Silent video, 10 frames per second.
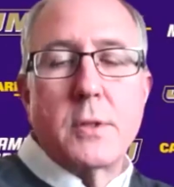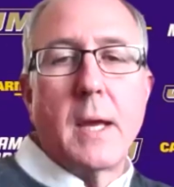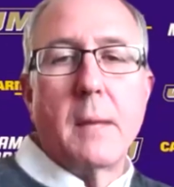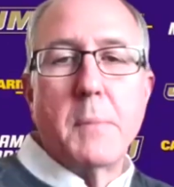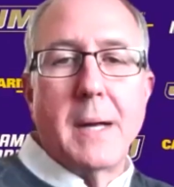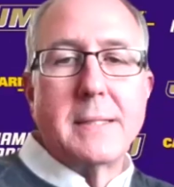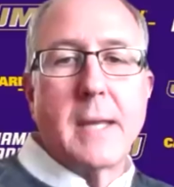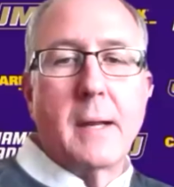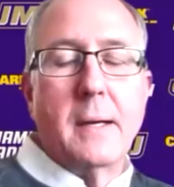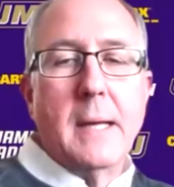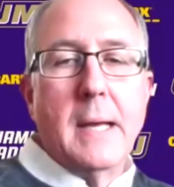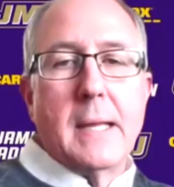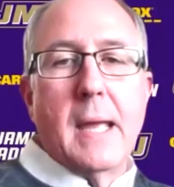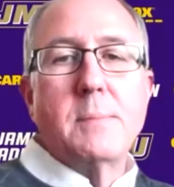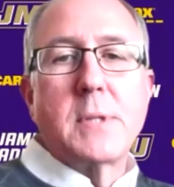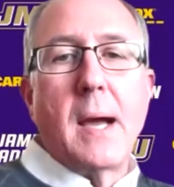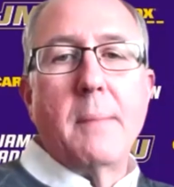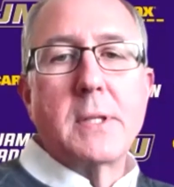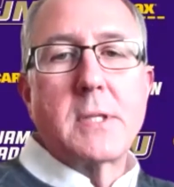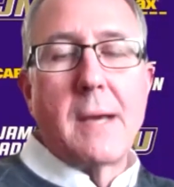and Montana. Game time
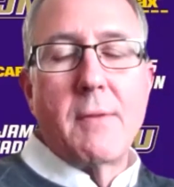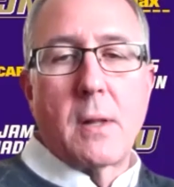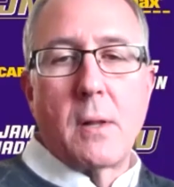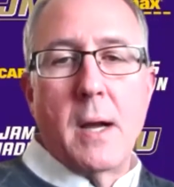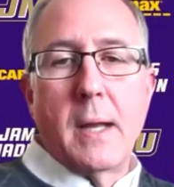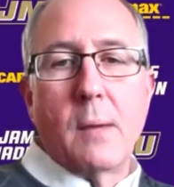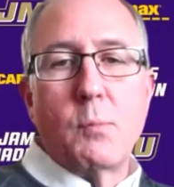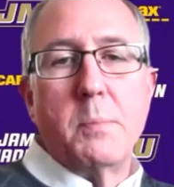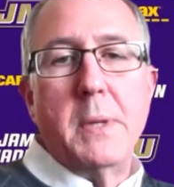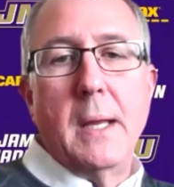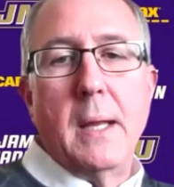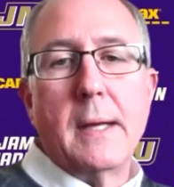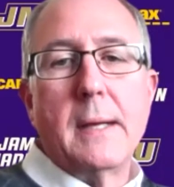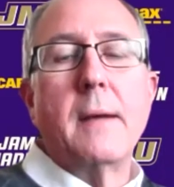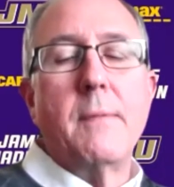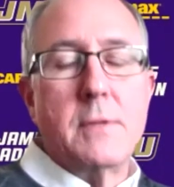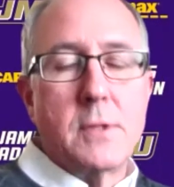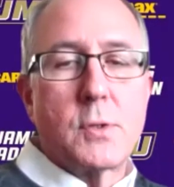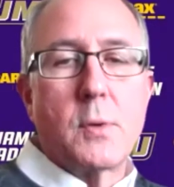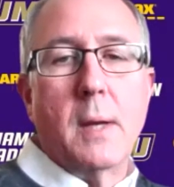is 7 o'clock. It will be
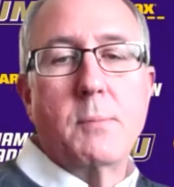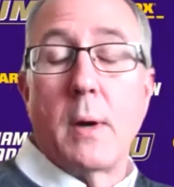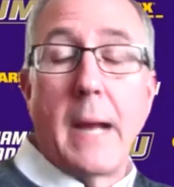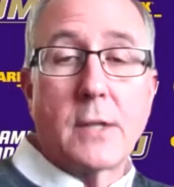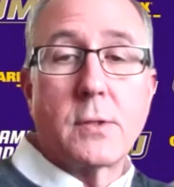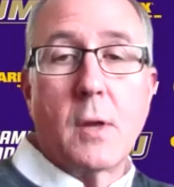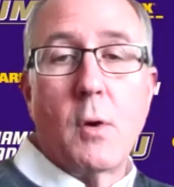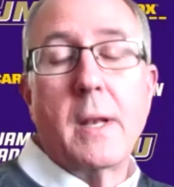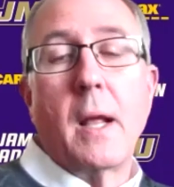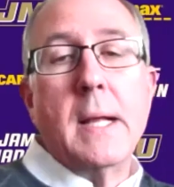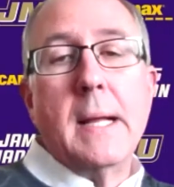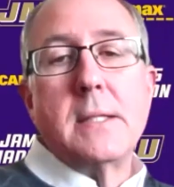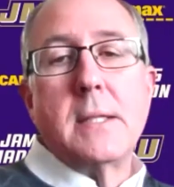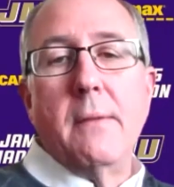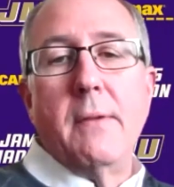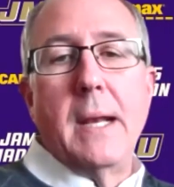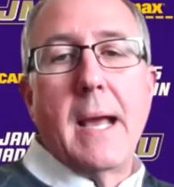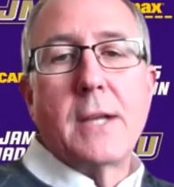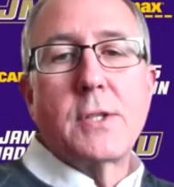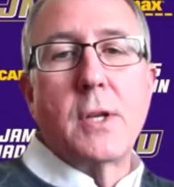streamed or actually on TV
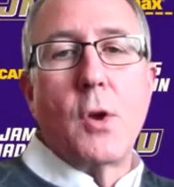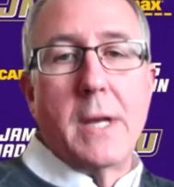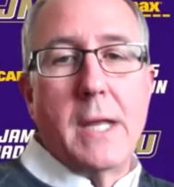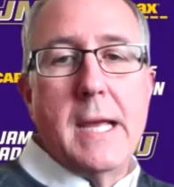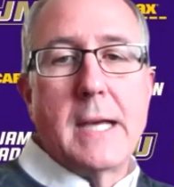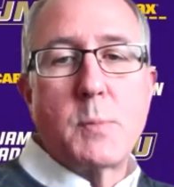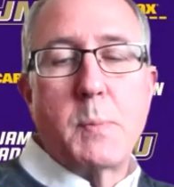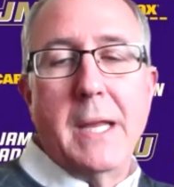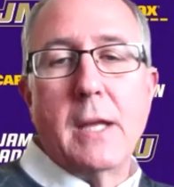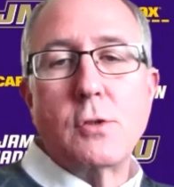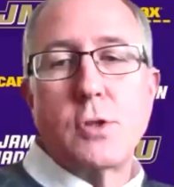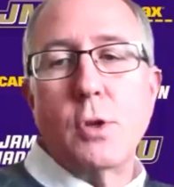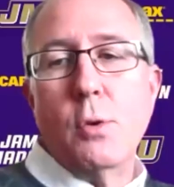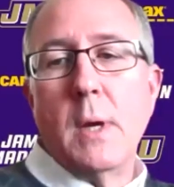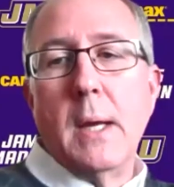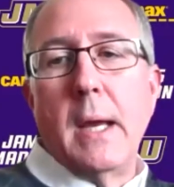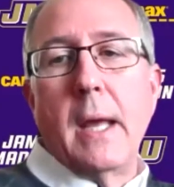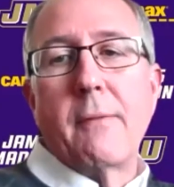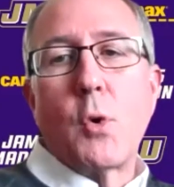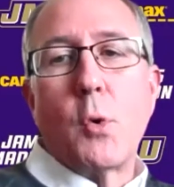nationally on ESPN2.
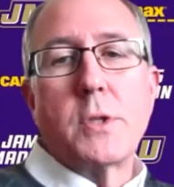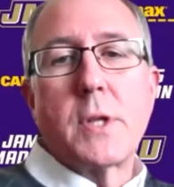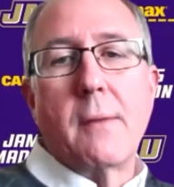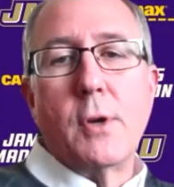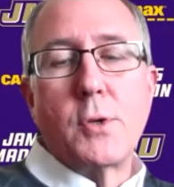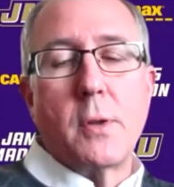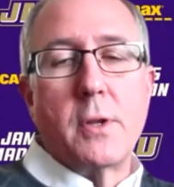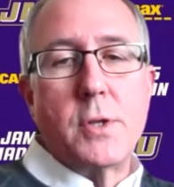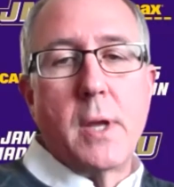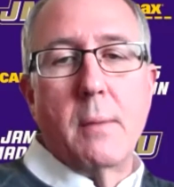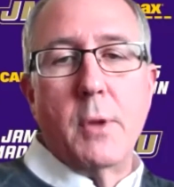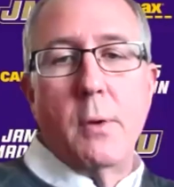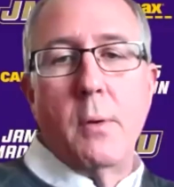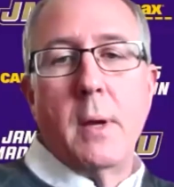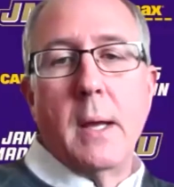And, of course, coverage on the JMU,